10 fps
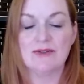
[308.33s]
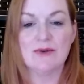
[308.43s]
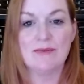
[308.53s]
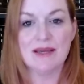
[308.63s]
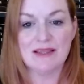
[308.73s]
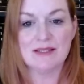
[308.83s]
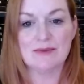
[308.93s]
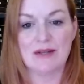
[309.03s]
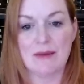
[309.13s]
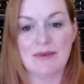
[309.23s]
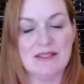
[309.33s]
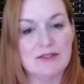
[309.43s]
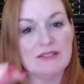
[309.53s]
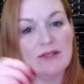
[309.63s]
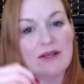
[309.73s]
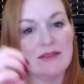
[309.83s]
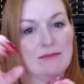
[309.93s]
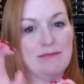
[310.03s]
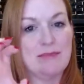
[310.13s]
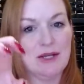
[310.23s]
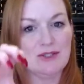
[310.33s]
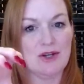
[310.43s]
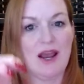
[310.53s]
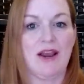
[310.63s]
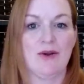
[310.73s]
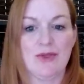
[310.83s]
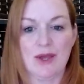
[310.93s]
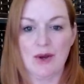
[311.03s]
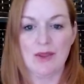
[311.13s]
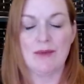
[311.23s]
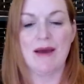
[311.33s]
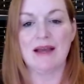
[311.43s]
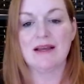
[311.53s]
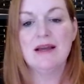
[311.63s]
So I picked this one up because it still had the picture hanger thing on the back.